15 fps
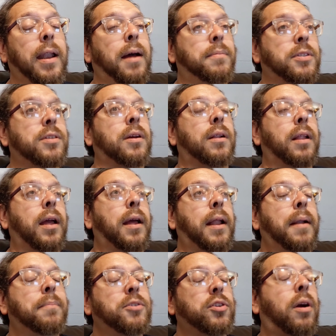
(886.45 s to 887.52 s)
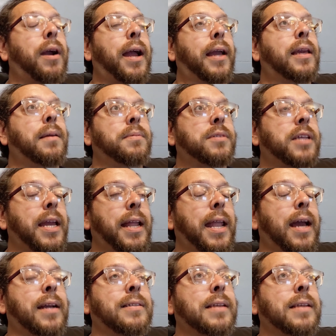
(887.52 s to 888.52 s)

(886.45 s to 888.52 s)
and I'm so and I'm sorry I keep saying that